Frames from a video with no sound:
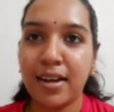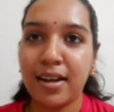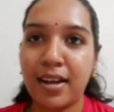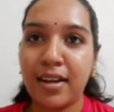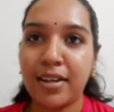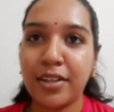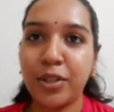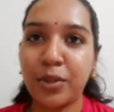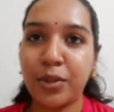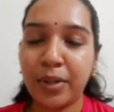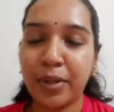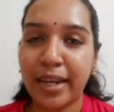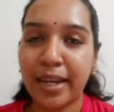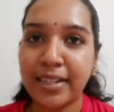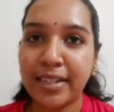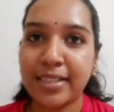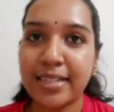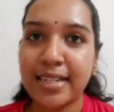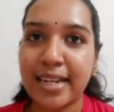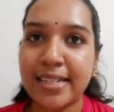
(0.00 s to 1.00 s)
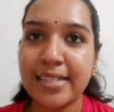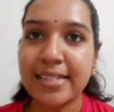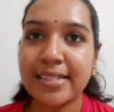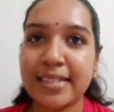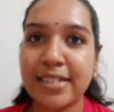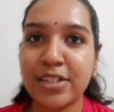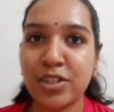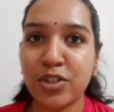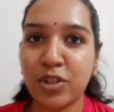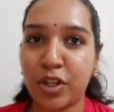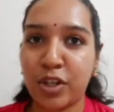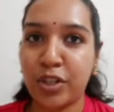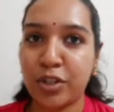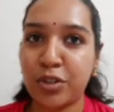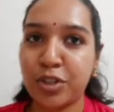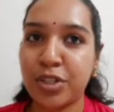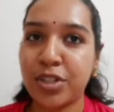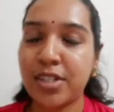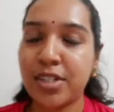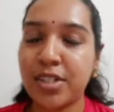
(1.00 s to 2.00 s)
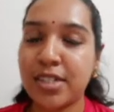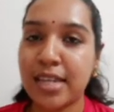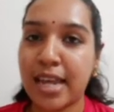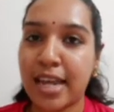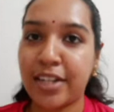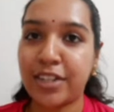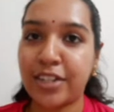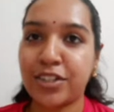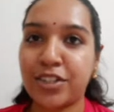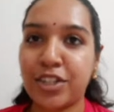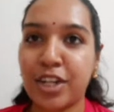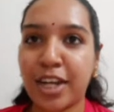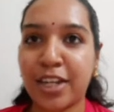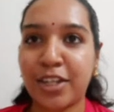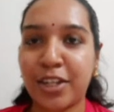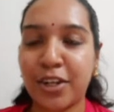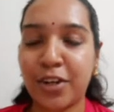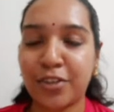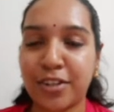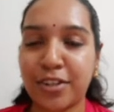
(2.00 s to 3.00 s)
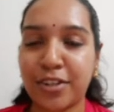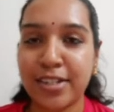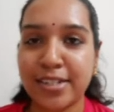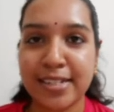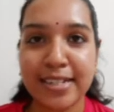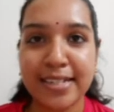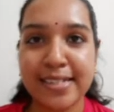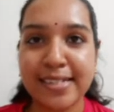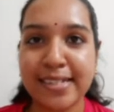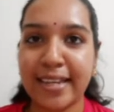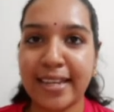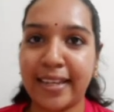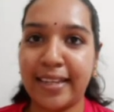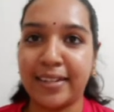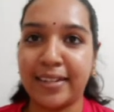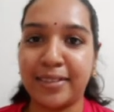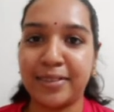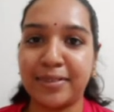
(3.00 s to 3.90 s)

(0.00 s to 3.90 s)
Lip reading: You can test the solutions and check your results here.